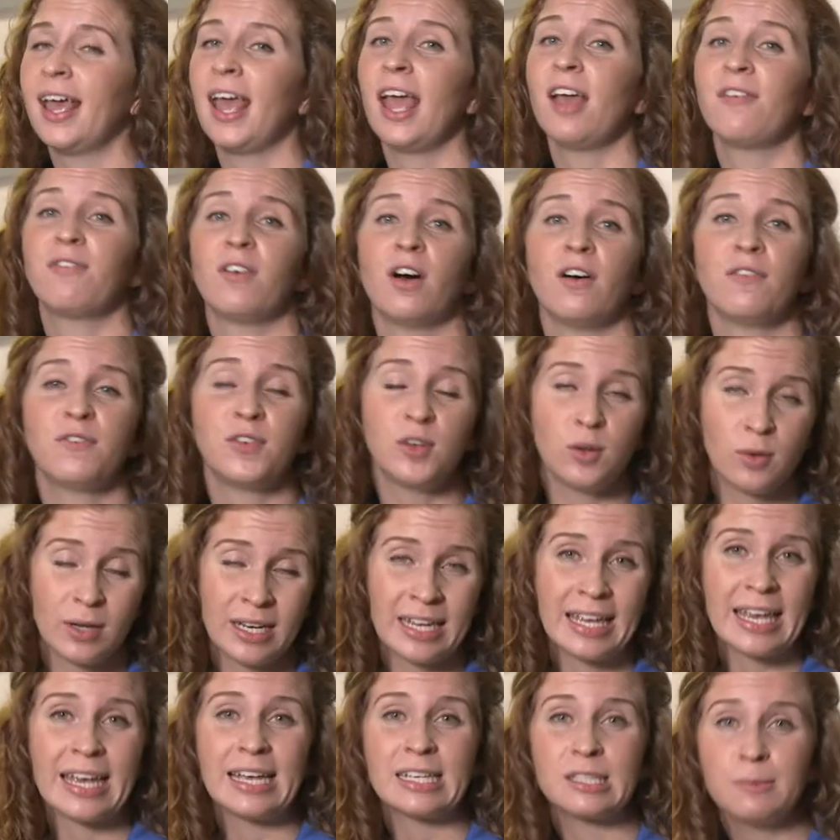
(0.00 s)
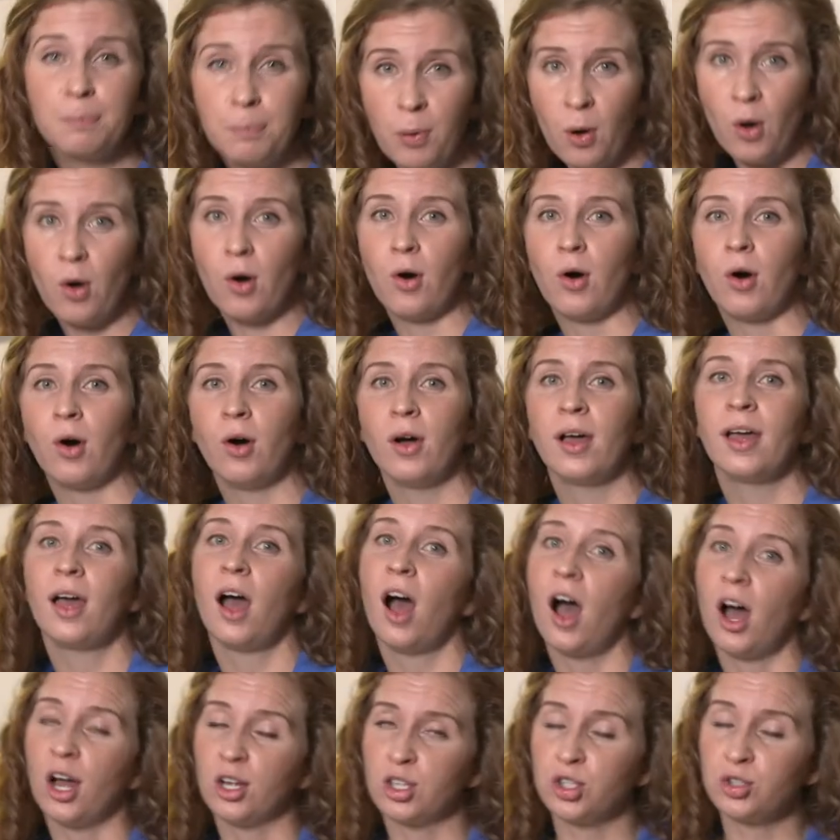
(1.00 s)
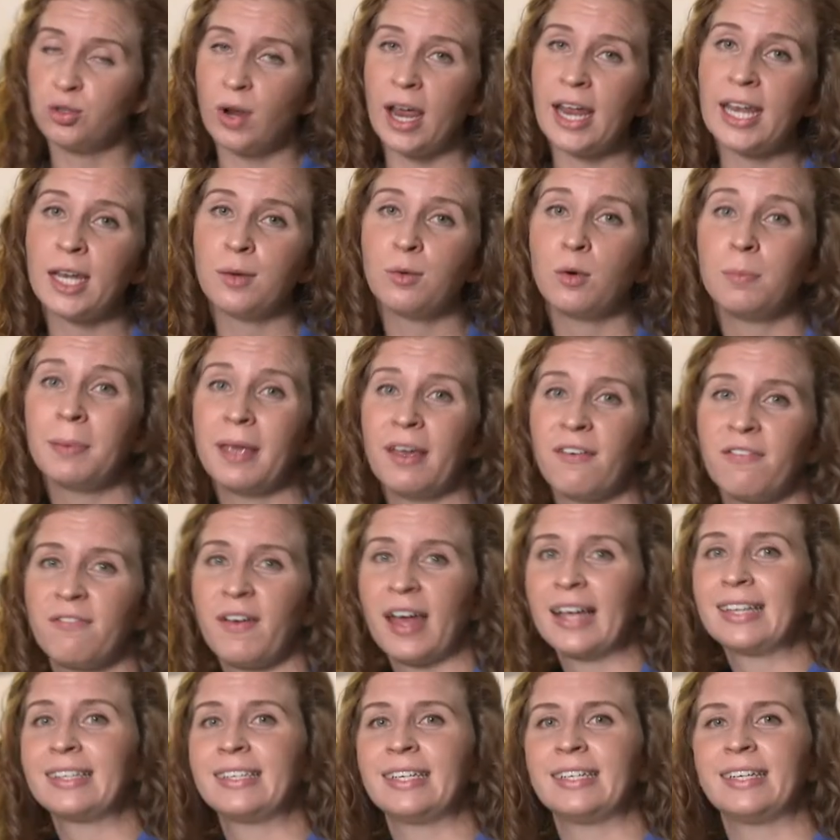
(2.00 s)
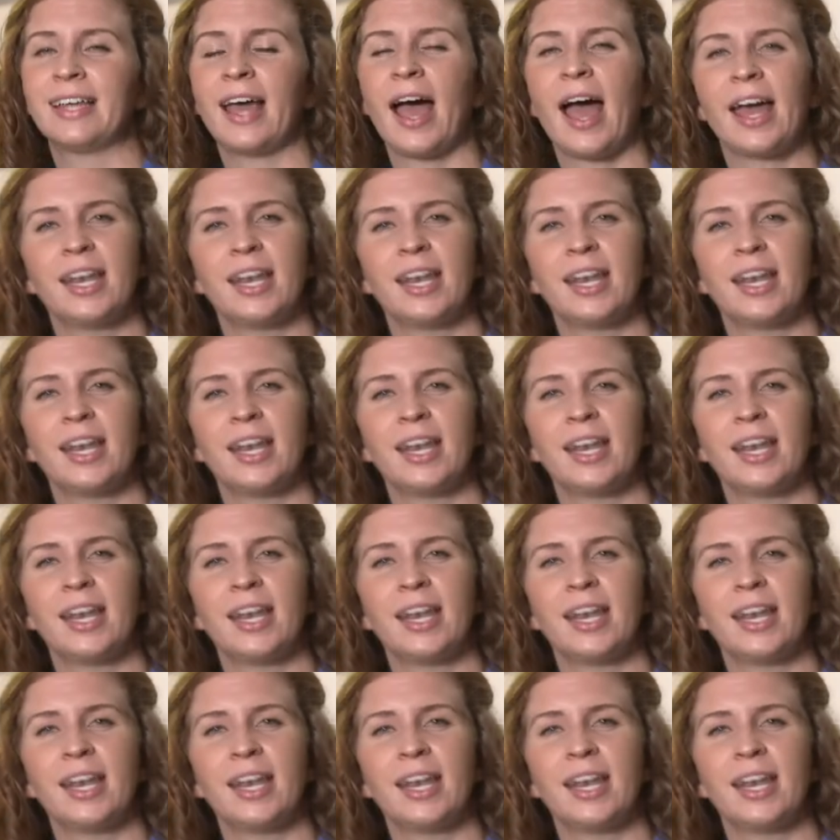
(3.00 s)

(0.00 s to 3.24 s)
If our fueling is poor, our training will be affected